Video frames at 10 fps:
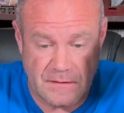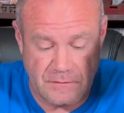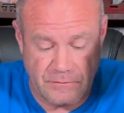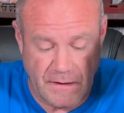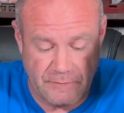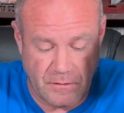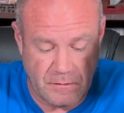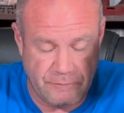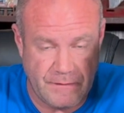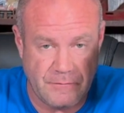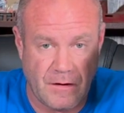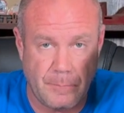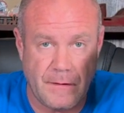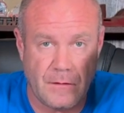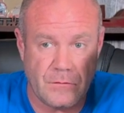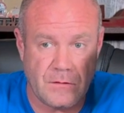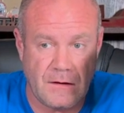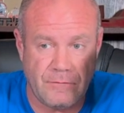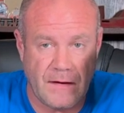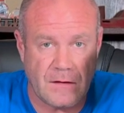155 pounds. If they can
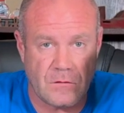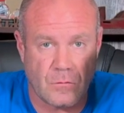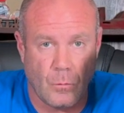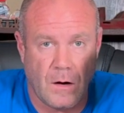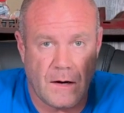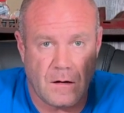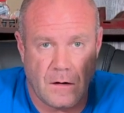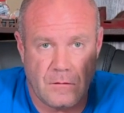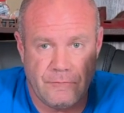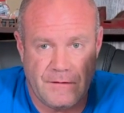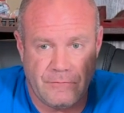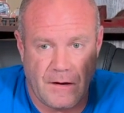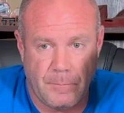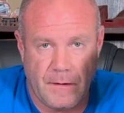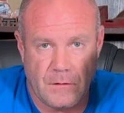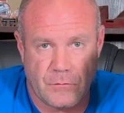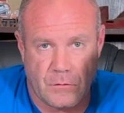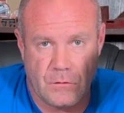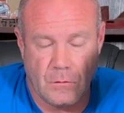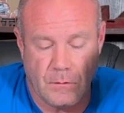squat 155 pounds for 2
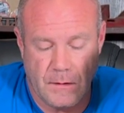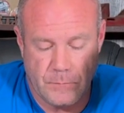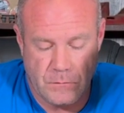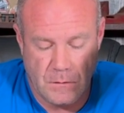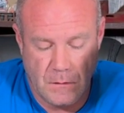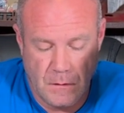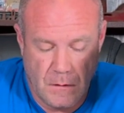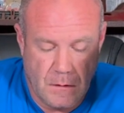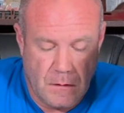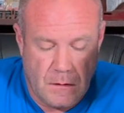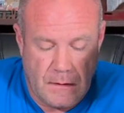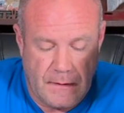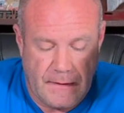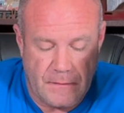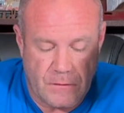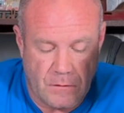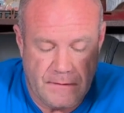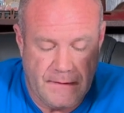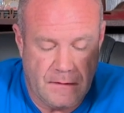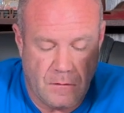reps at 13
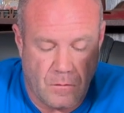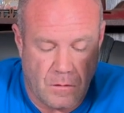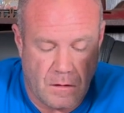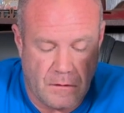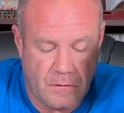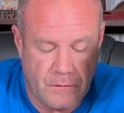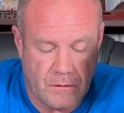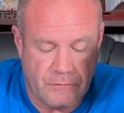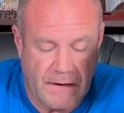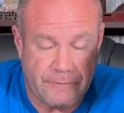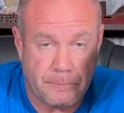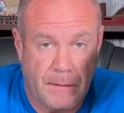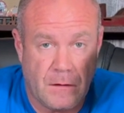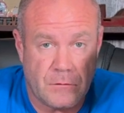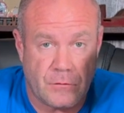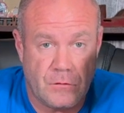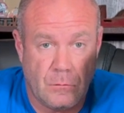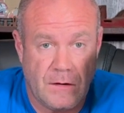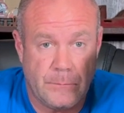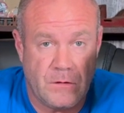or 135 pounds for 2 reps at
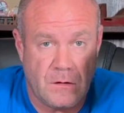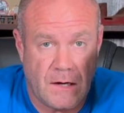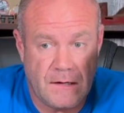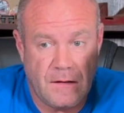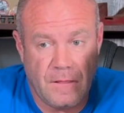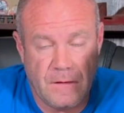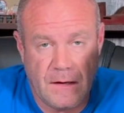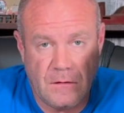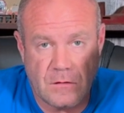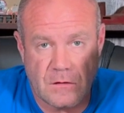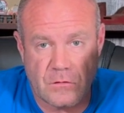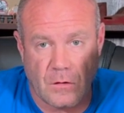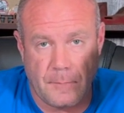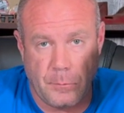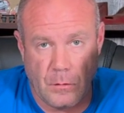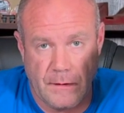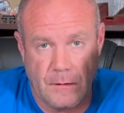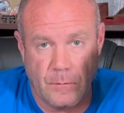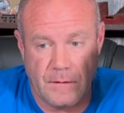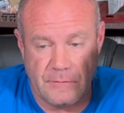9, then you could start playing with it. I've
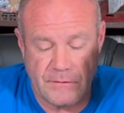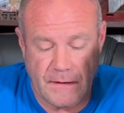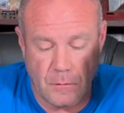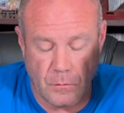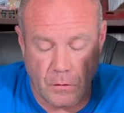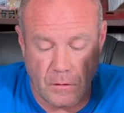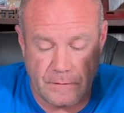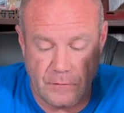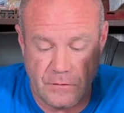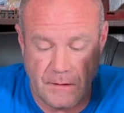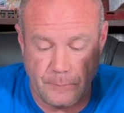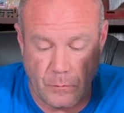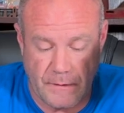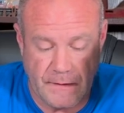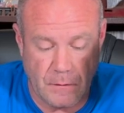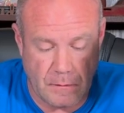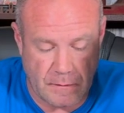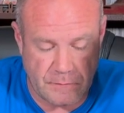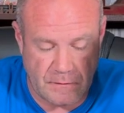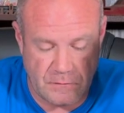got a little girl at the gym right now. Like I said, she's
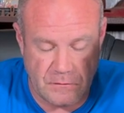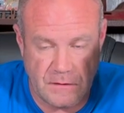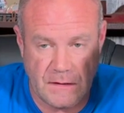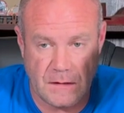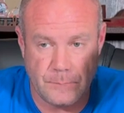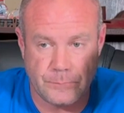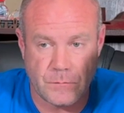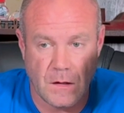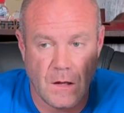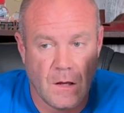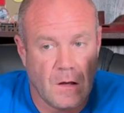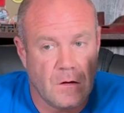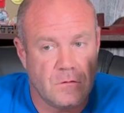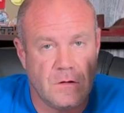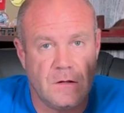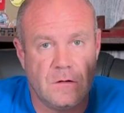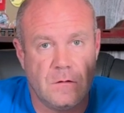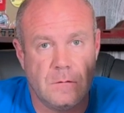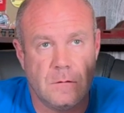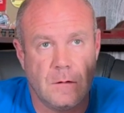10. She
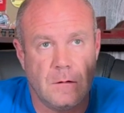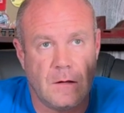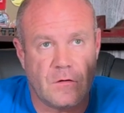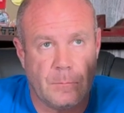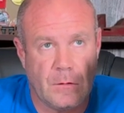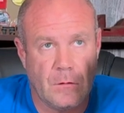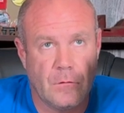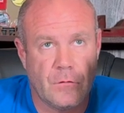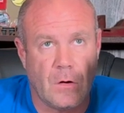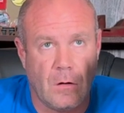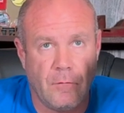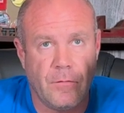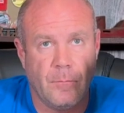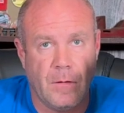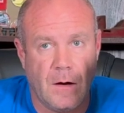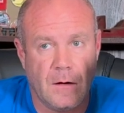explodes off the box